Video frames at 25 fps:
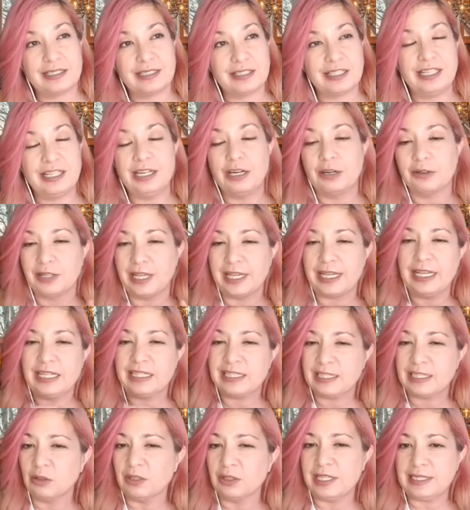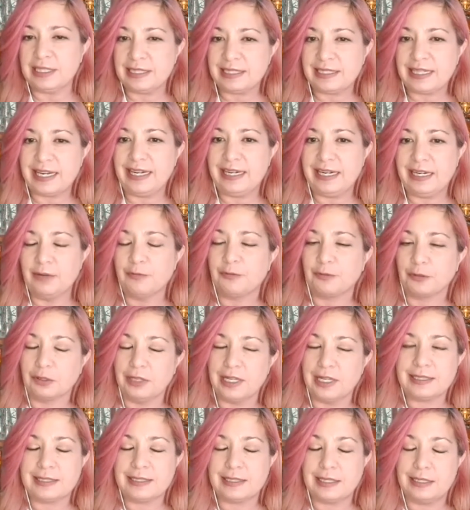and like it's only stayed in for
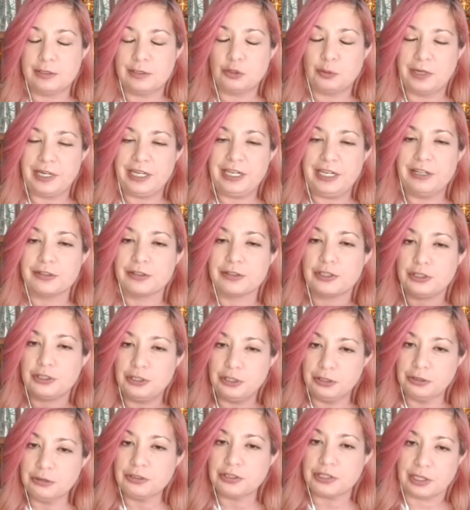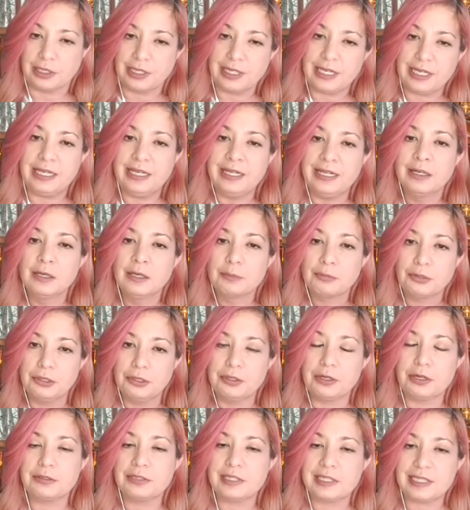less than 20 years. Usually
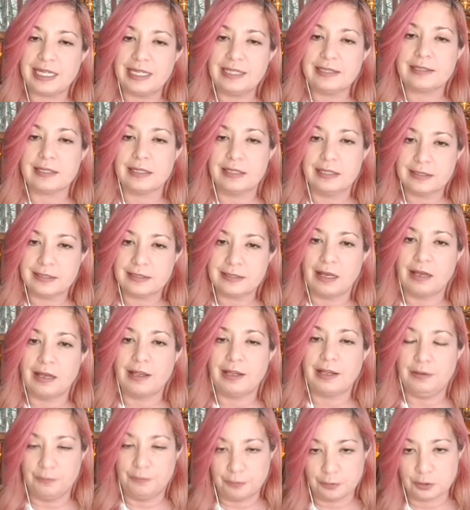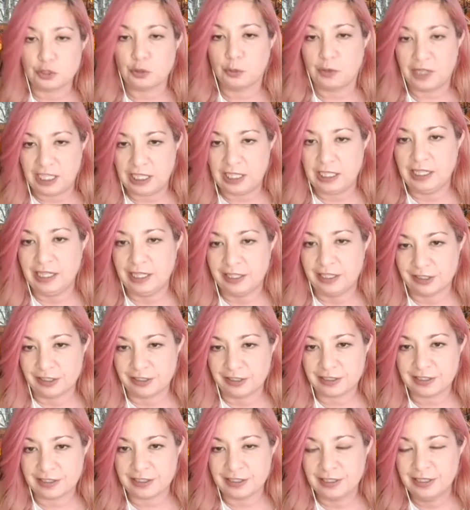Pluto stays in a sign for 20
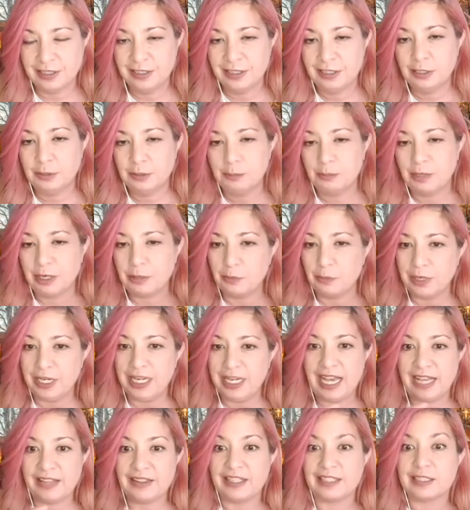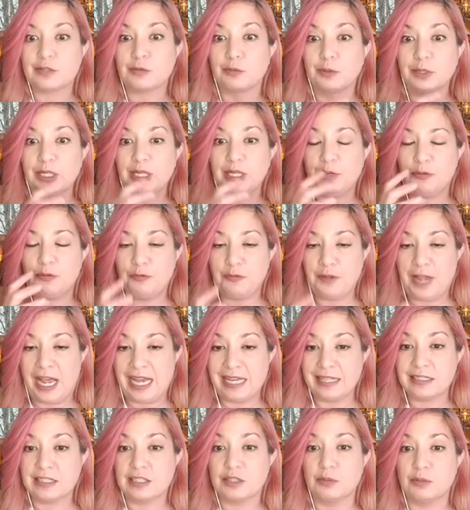years, but we have this really
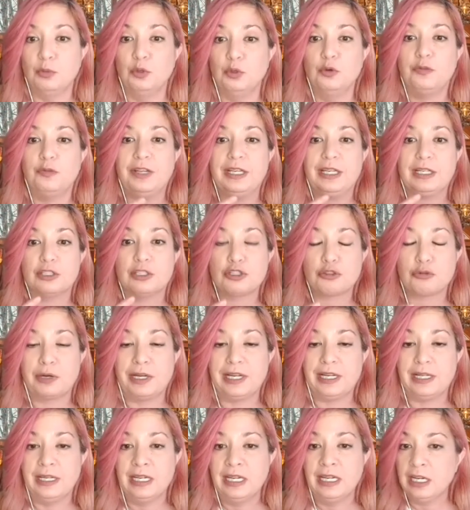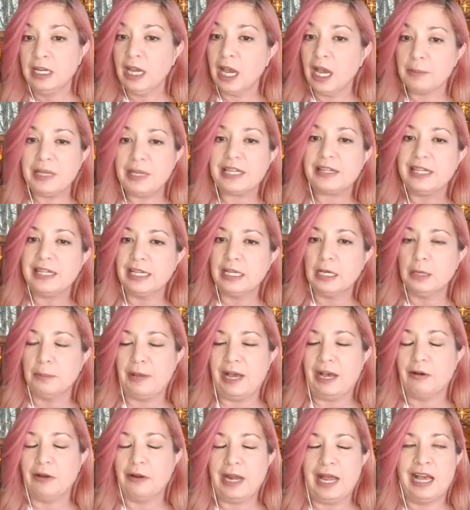fast moving think
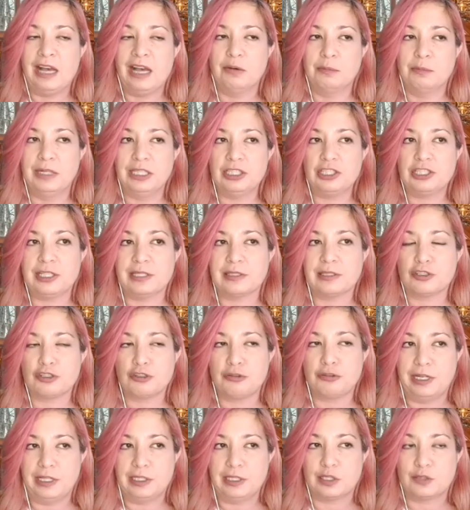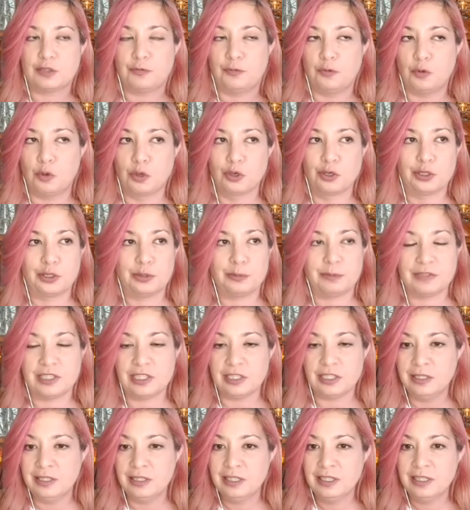about how much has transformed
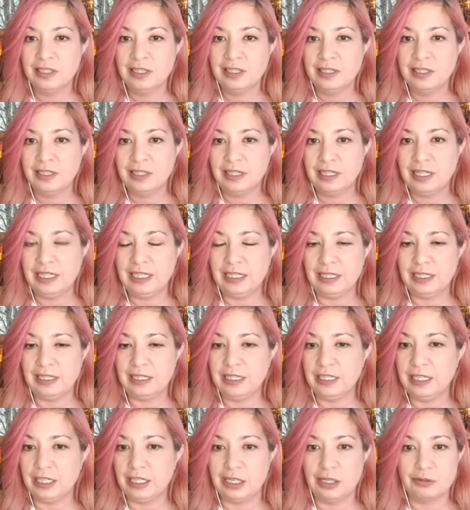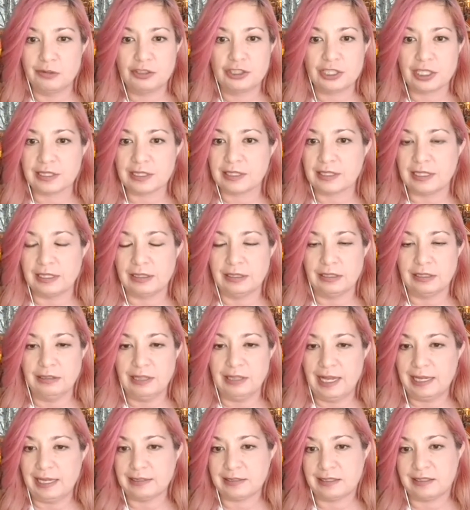it, just in the
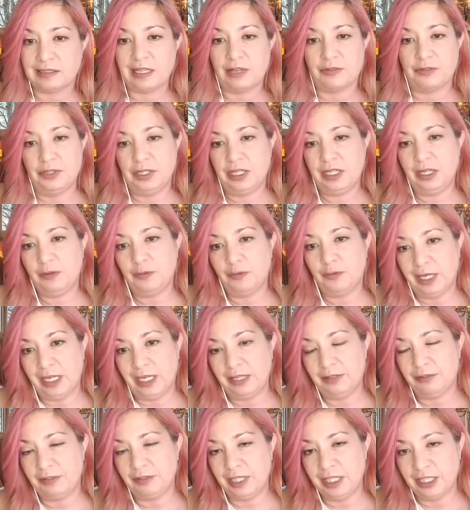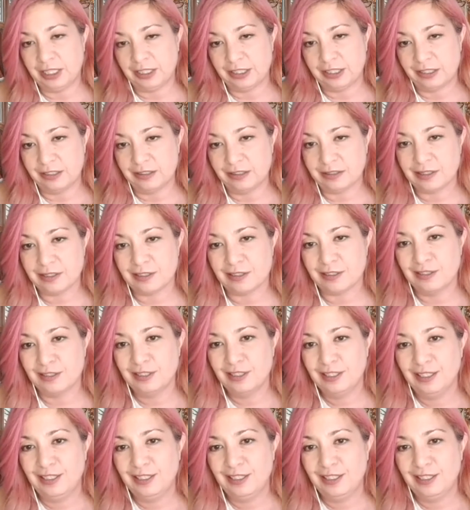last 75 years.